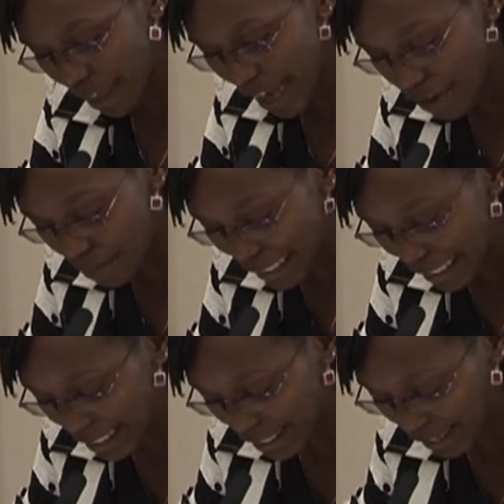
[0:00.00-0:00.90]
have been
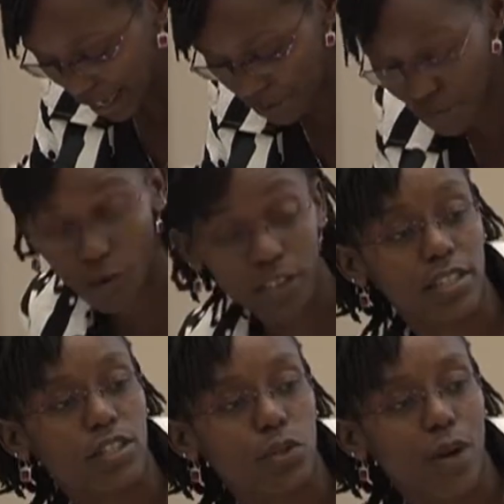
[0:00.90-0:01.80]
leading
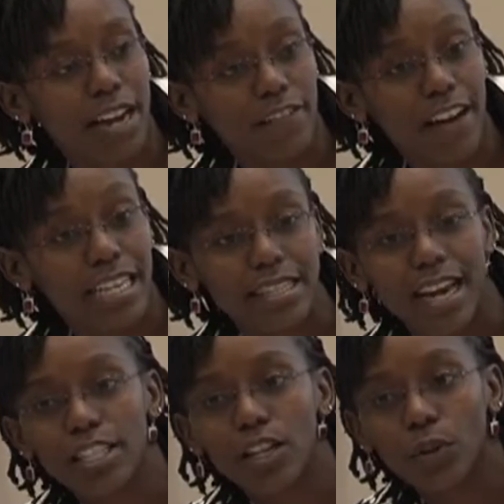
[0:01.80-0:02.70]
efforts to advance
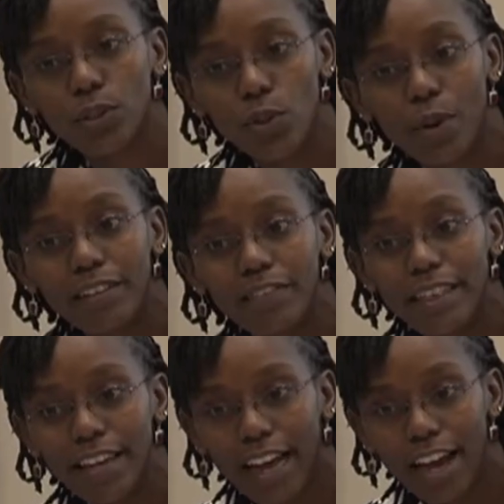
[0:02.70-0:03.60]
Article 12
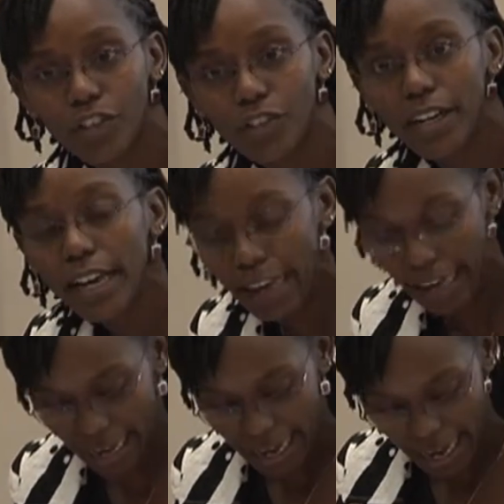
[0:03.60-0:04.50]
in the country.
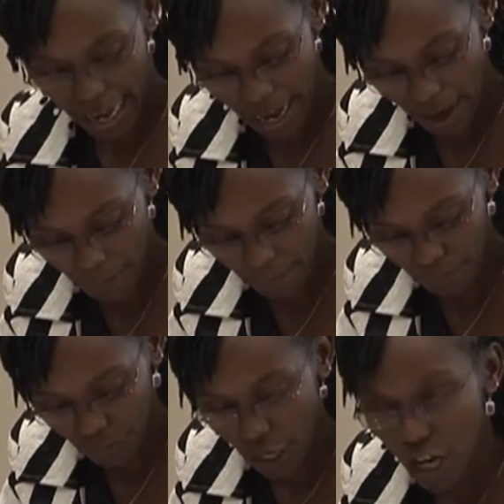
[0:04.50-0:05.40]

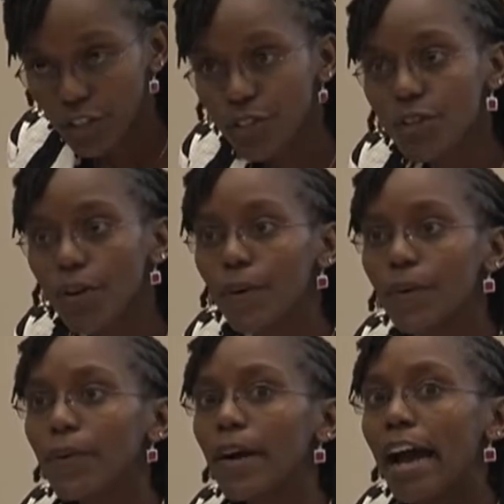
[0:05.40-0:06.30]
Let me
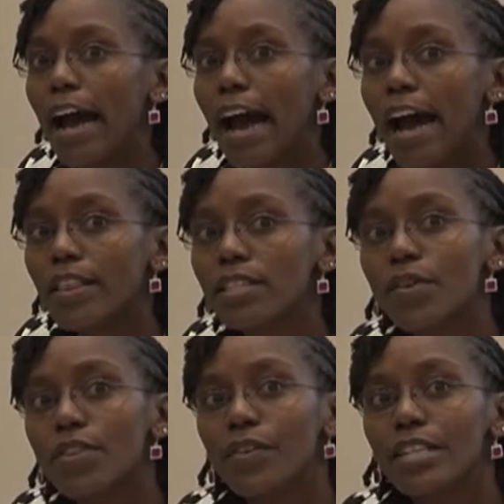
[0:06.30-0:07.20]

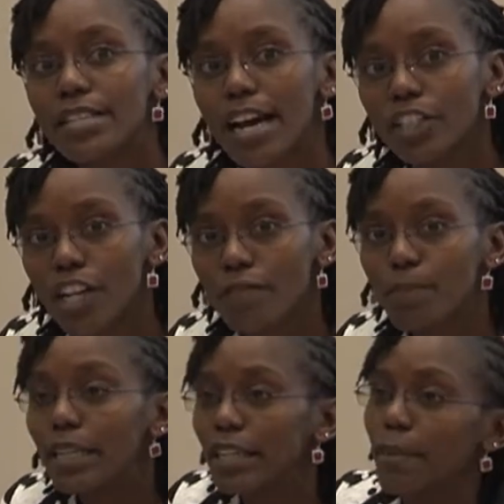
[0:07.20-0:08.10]
tell you a
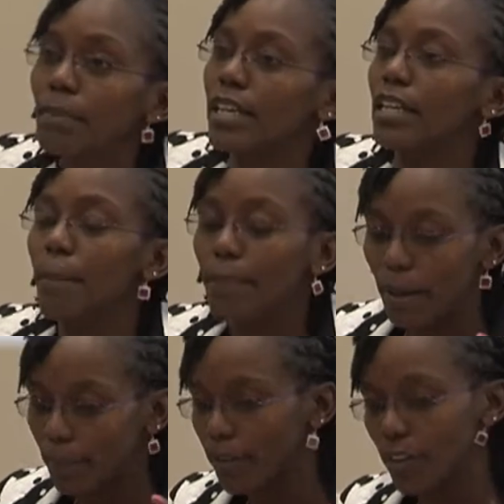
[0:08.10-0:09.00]
bit
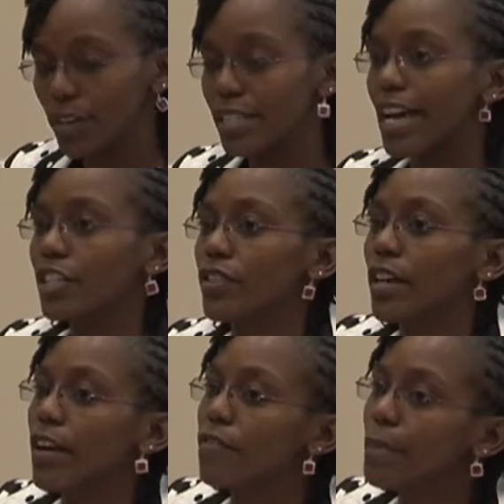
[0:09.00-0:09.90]
about the research
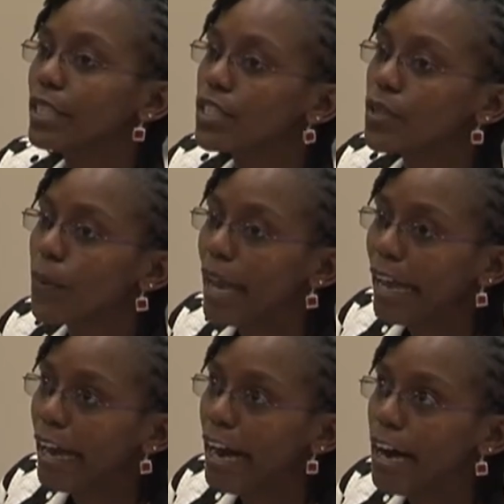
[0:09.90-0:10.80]
that I've been doing.